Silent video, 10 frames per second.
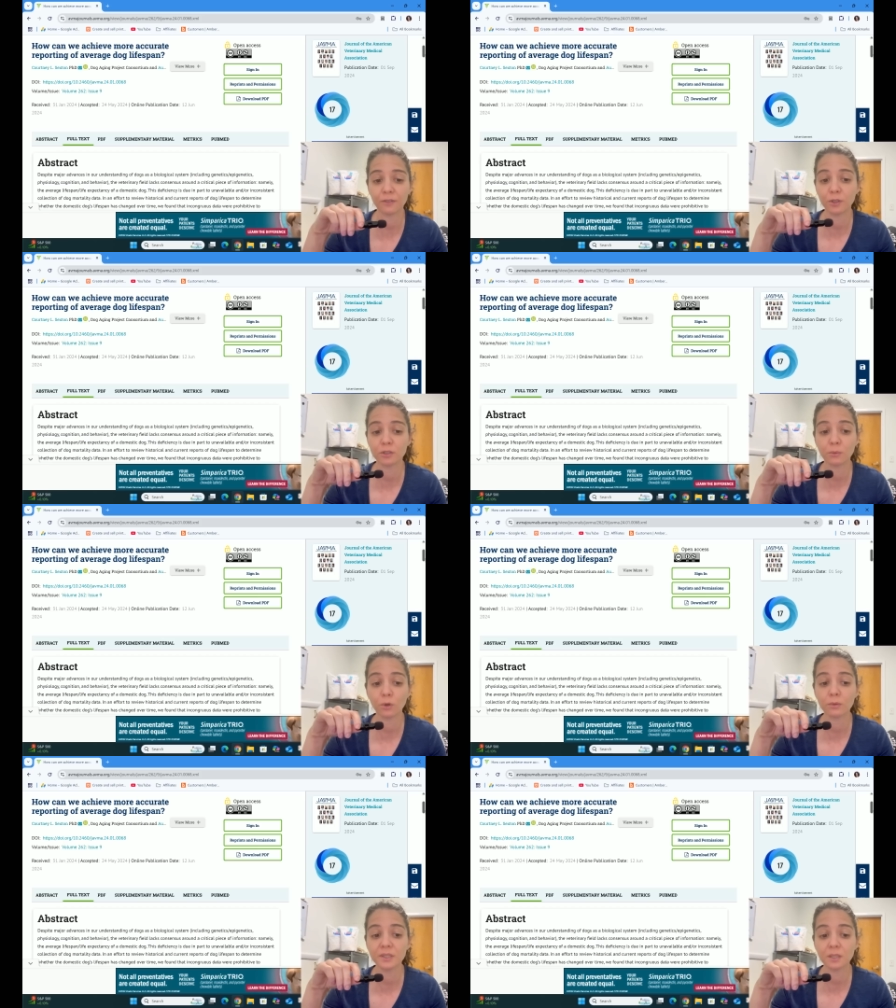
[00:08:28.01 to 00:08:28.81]
Now, if there's a
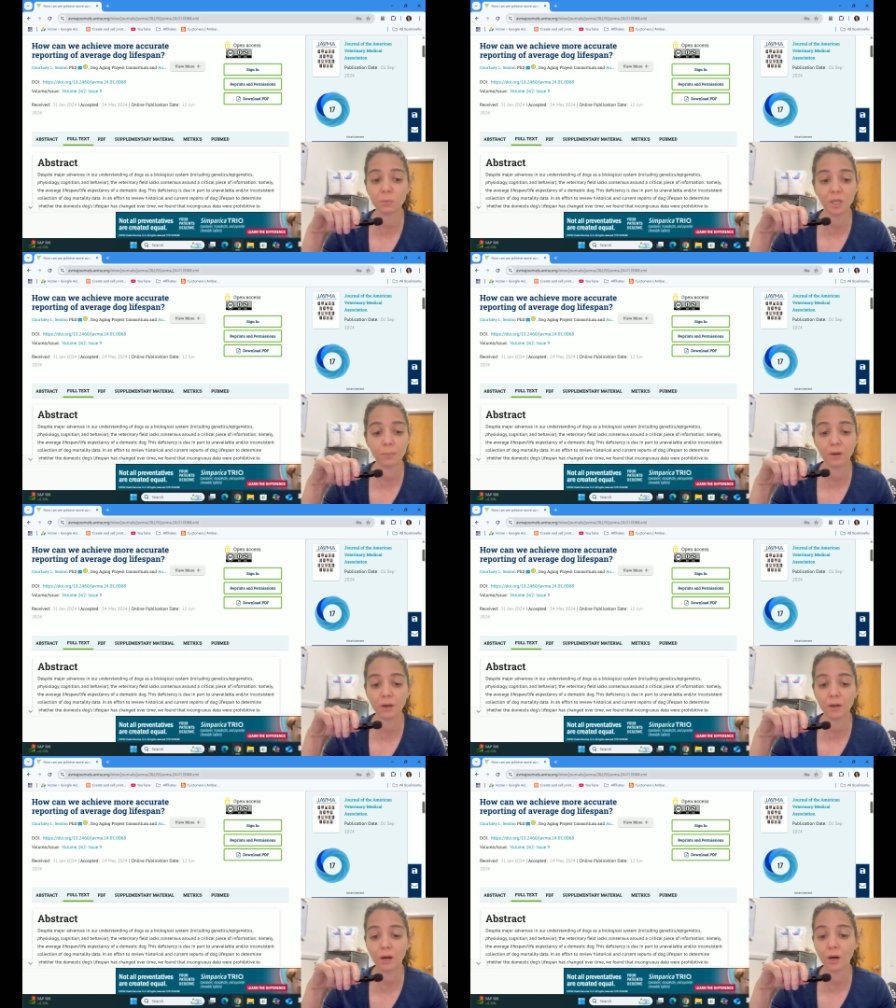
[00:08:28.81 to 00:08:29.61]
more recent paper
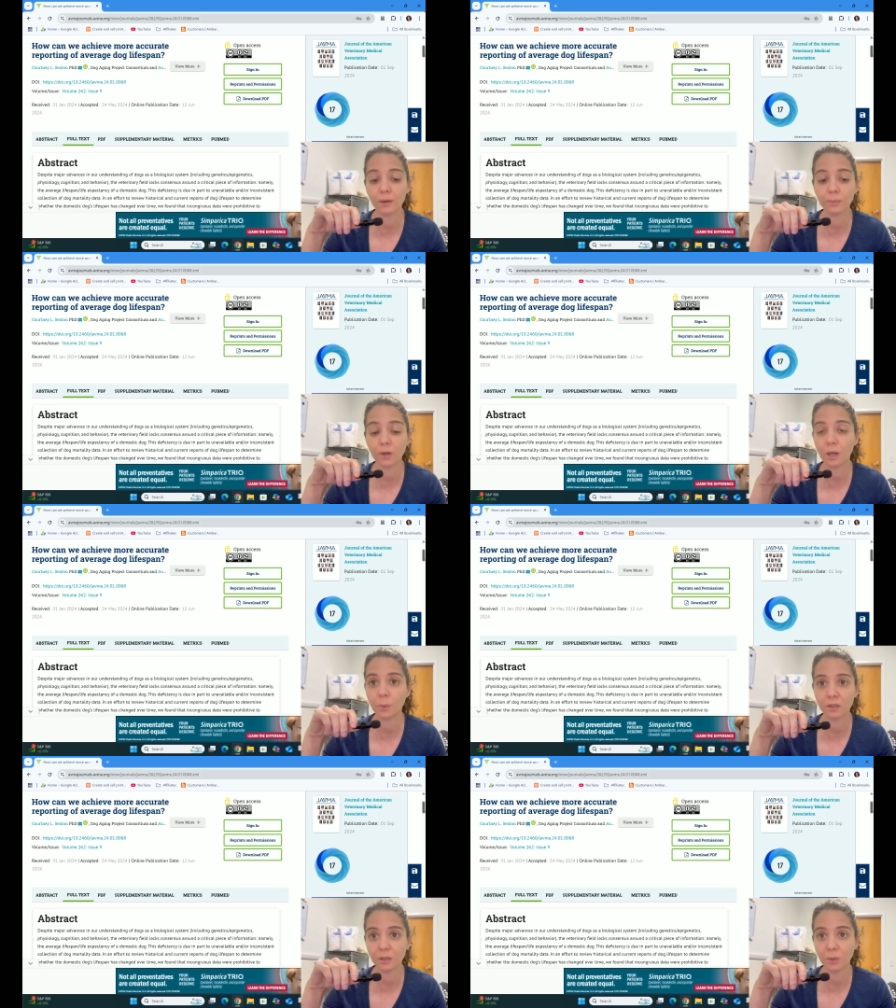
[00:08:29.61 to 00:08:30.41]
or a more
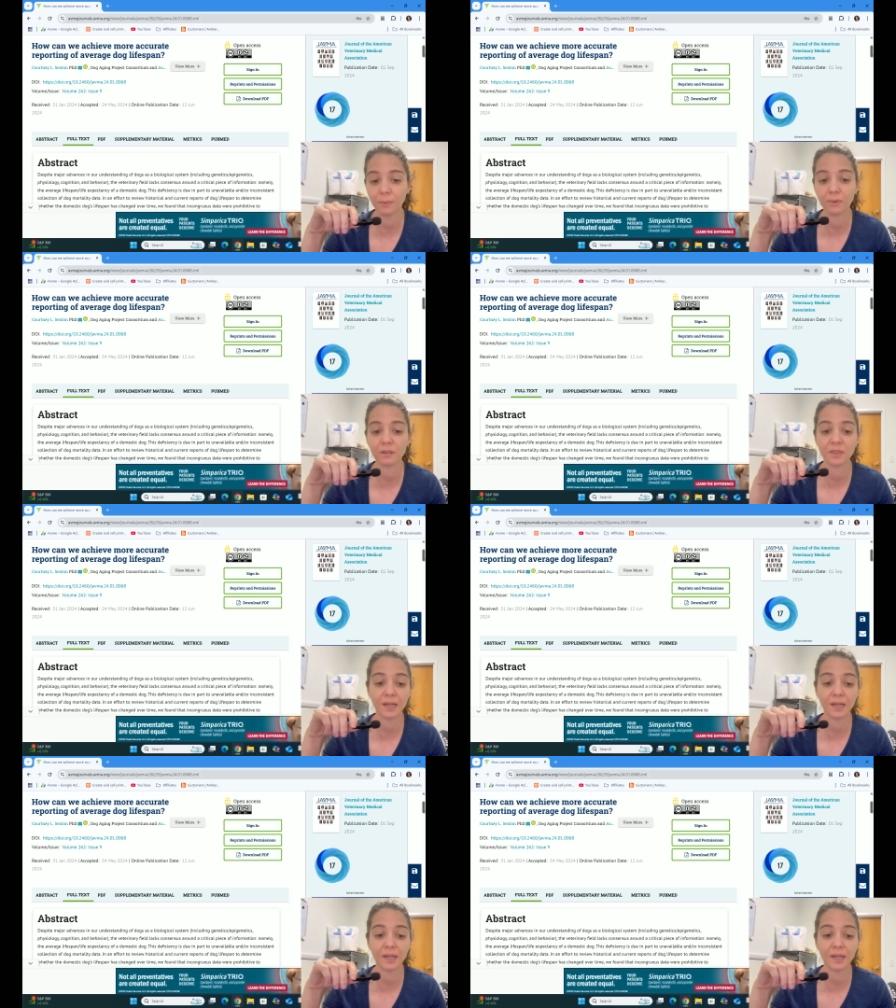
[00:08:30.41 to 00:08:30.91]
compelling paper